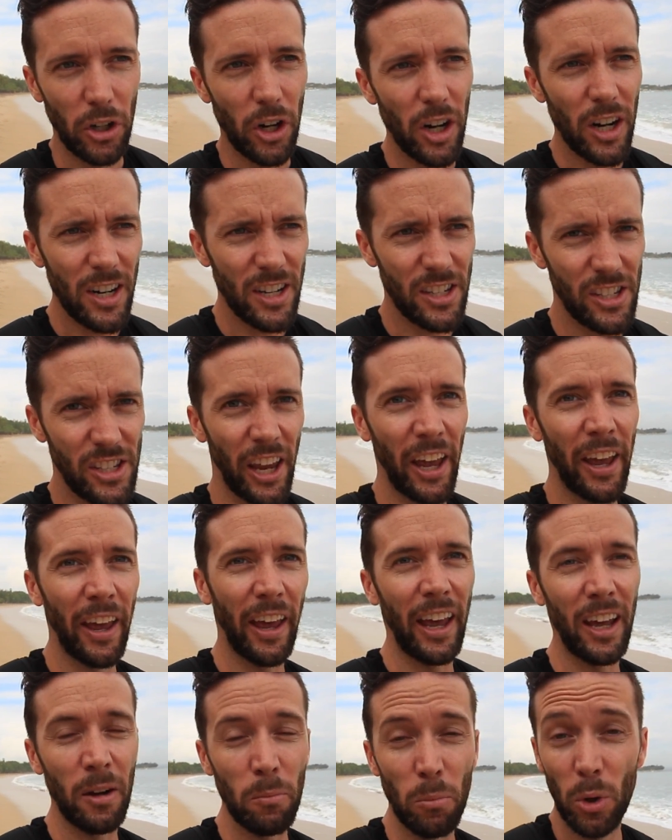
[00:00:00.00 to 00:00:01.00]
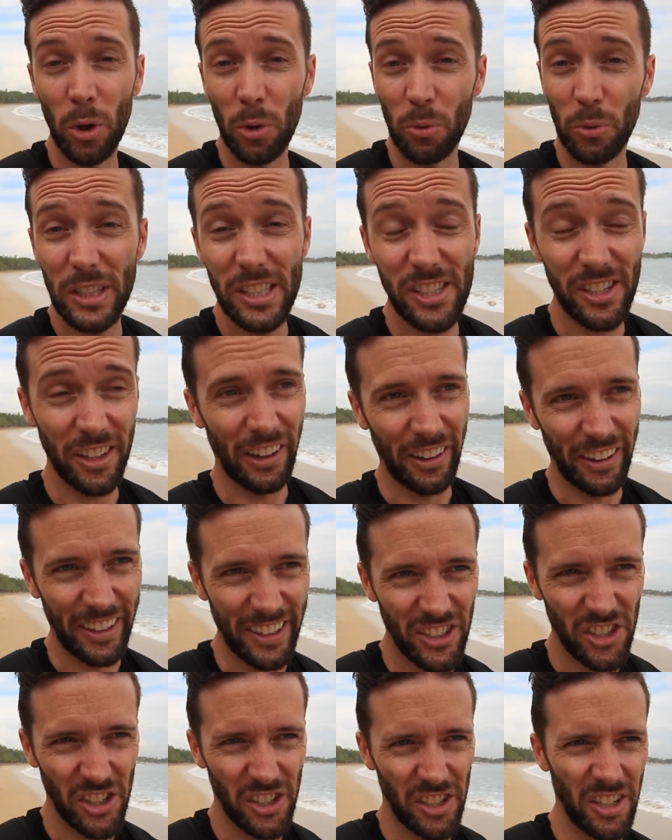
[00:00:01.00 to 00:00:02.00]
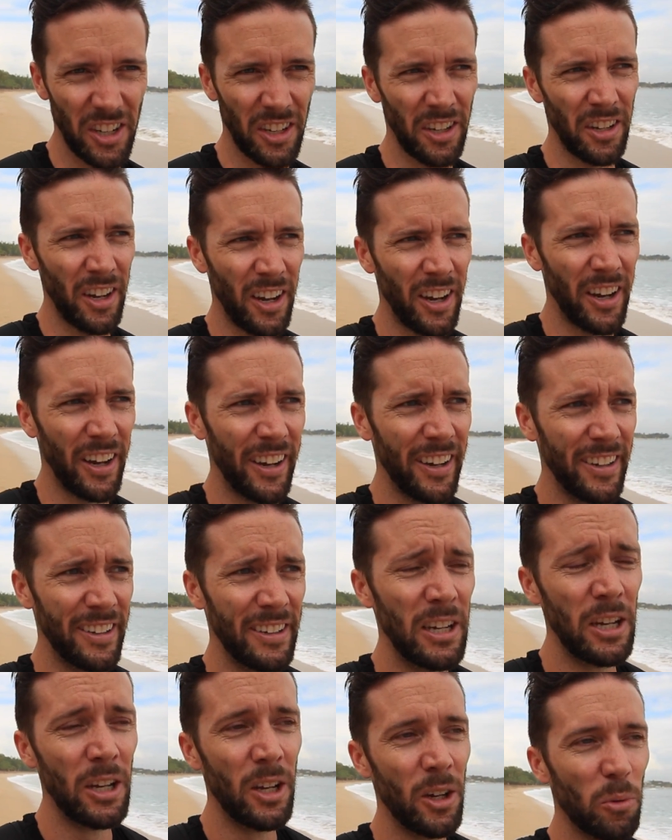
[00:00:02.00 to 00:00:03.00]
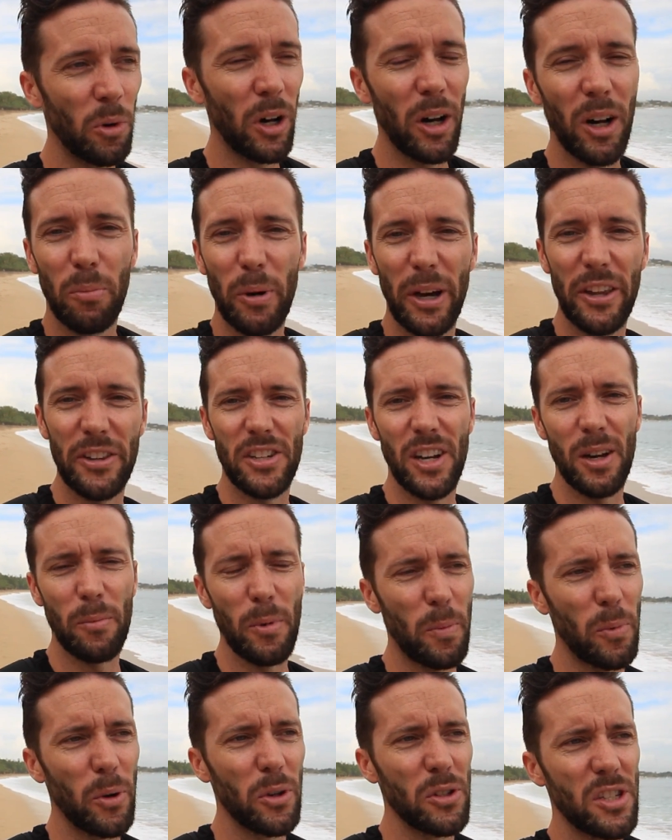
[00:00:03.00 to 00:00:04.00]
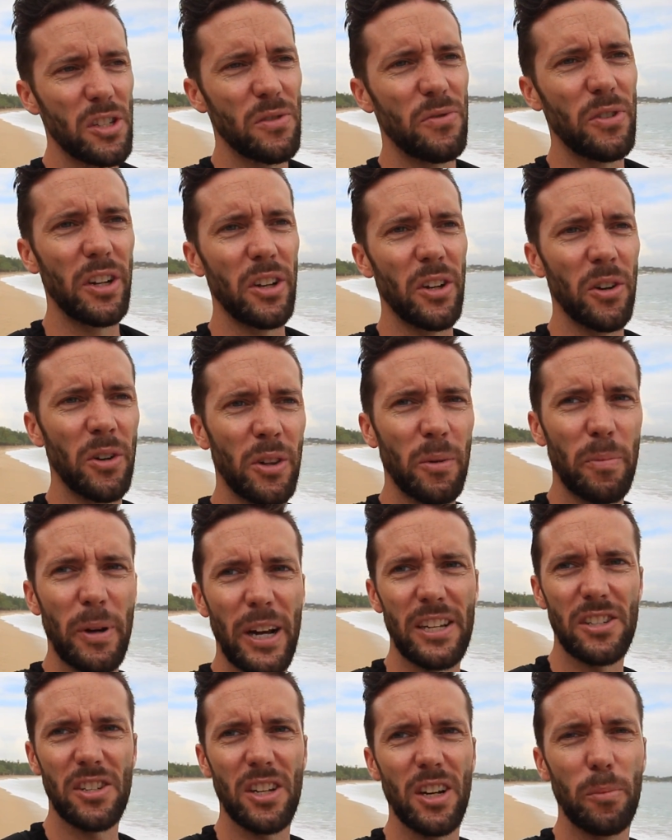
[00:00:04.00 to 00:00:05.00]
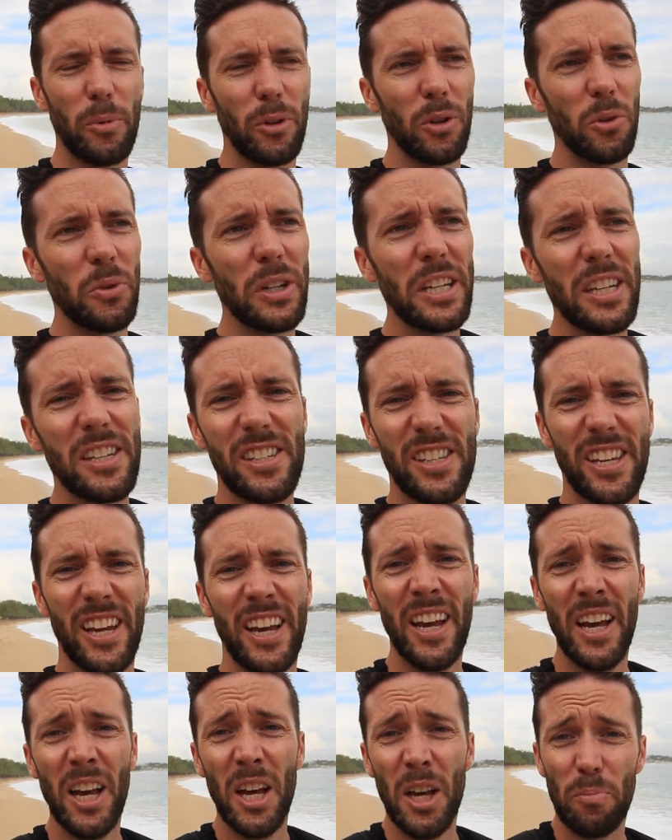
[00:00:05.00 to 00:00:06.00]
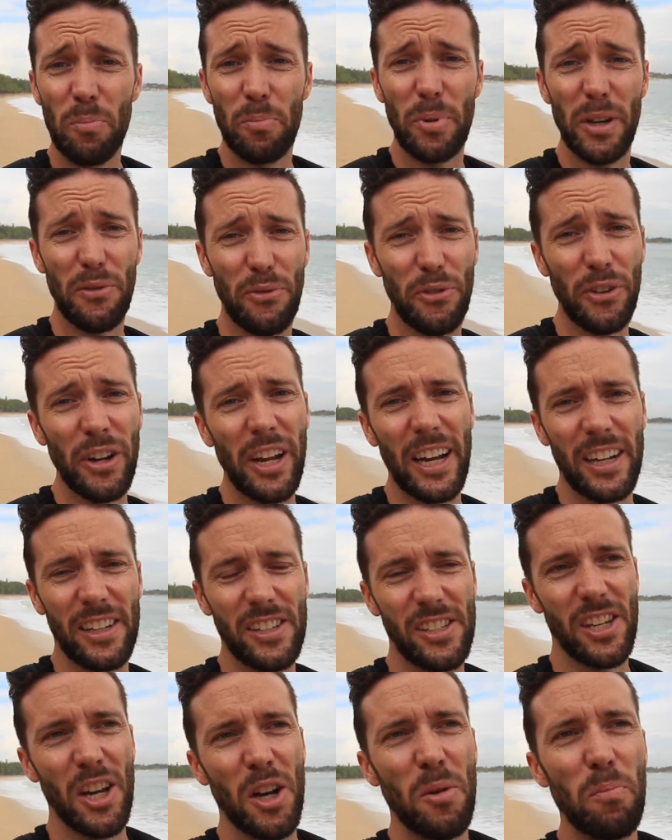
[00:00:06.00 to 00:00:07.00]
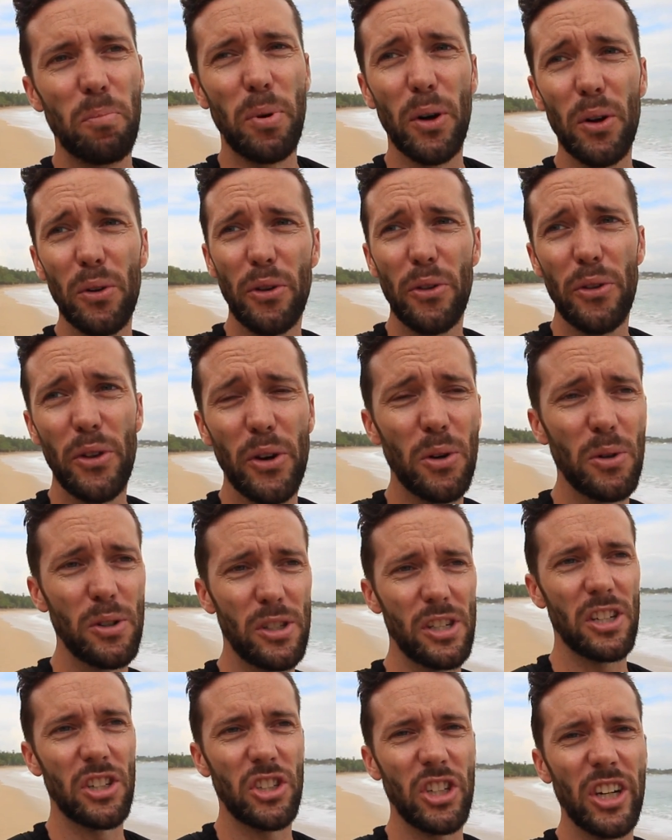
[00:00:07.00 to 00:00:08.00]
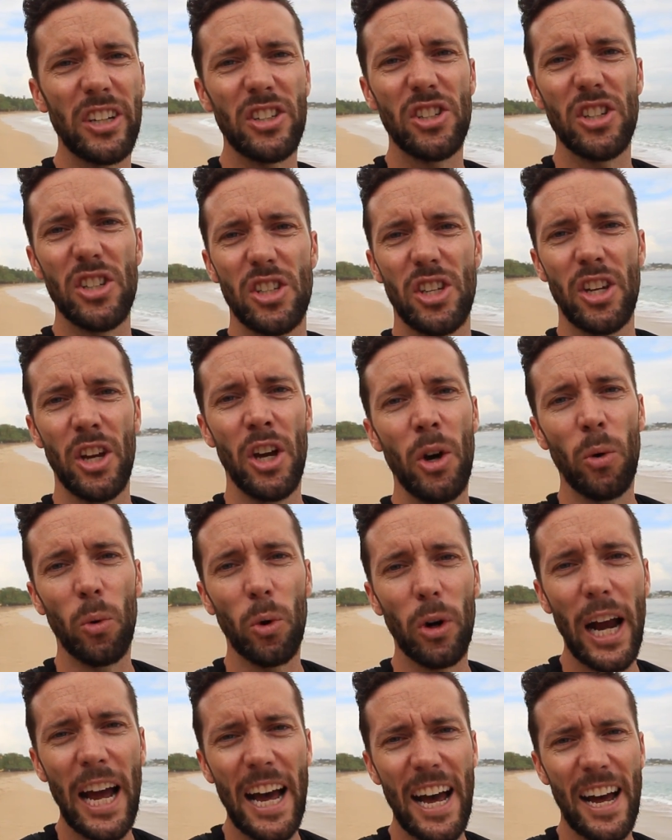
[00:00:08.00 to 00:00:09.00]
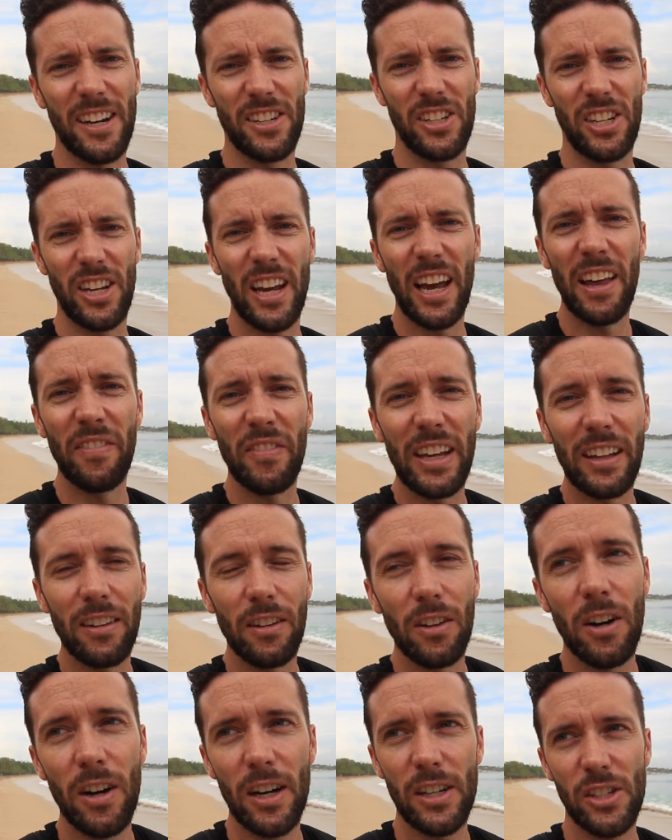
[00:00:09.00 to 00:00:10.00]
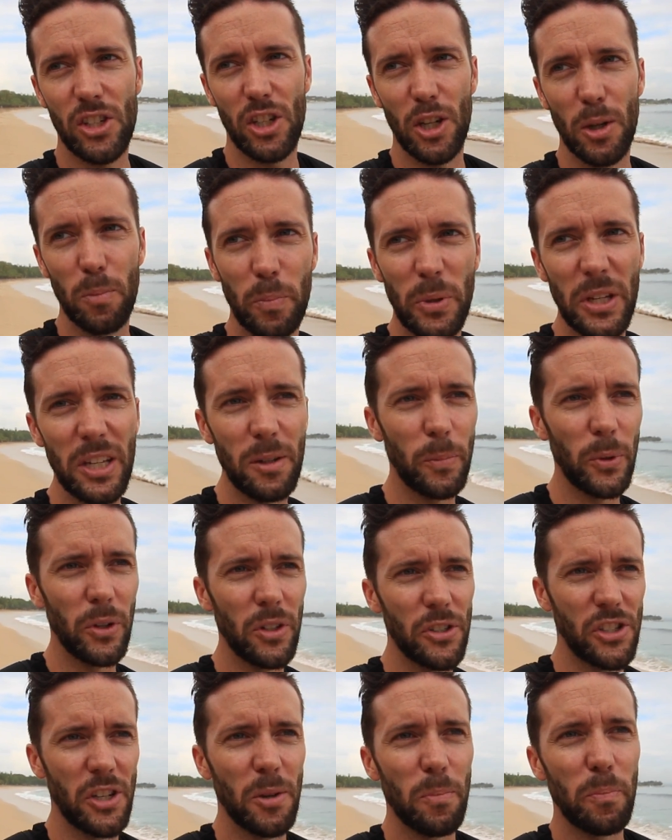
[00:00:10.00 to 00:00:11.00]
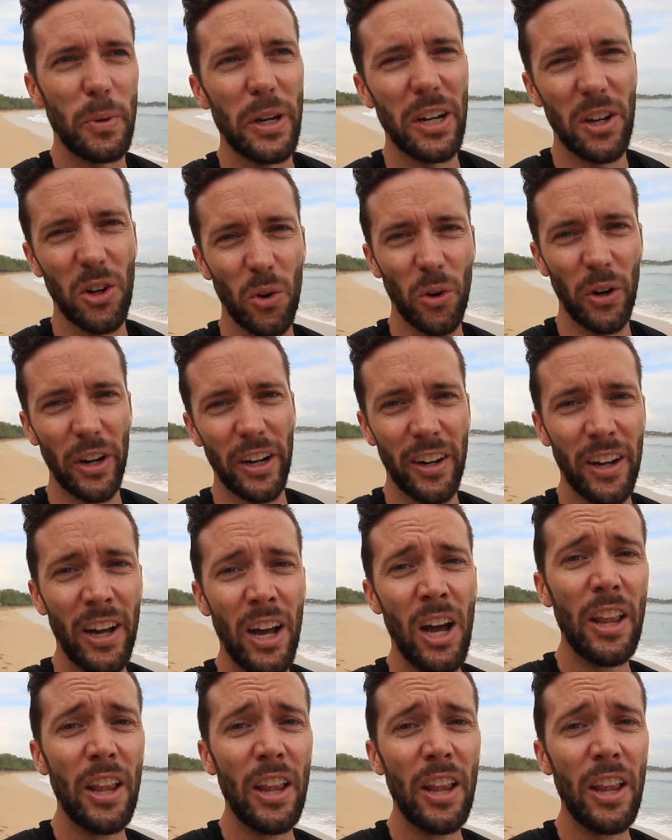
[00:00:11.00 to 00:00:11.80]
Gox, and more recently, just in uh, well, by the time I post this video in the past couple of weeks, Bitfinex, both of those exchanges were hacked and they lost people's Bitcoin.